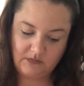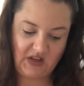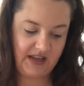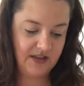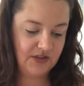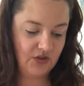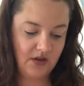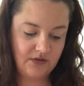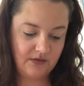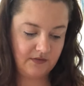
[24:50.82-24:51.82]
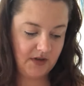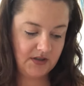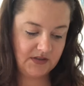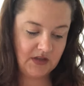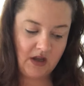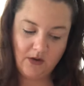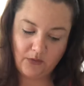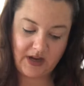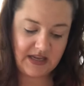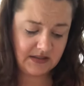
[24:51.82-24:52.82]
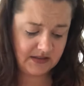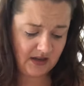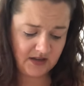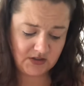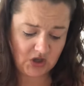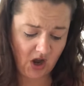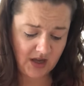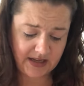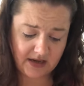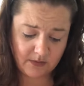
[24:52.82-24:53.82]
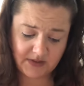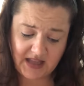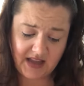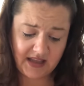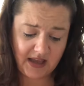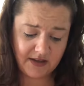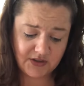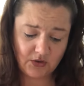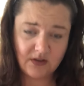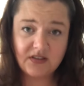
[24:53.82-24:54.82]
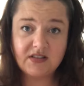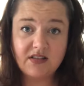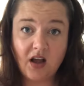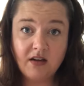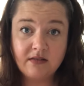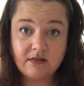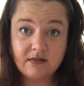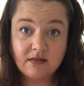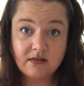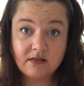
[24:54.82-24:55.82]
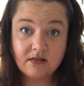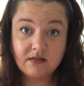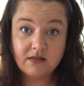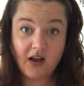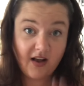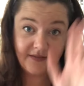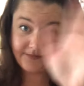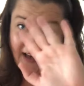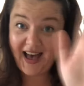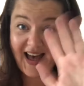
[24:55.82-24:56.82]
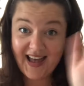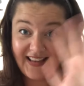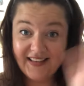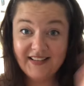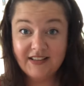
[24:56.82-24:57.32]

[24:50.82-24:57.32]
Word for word: King of Swords reverse. When he's done talking, when that King of Swords is done, uh, bye.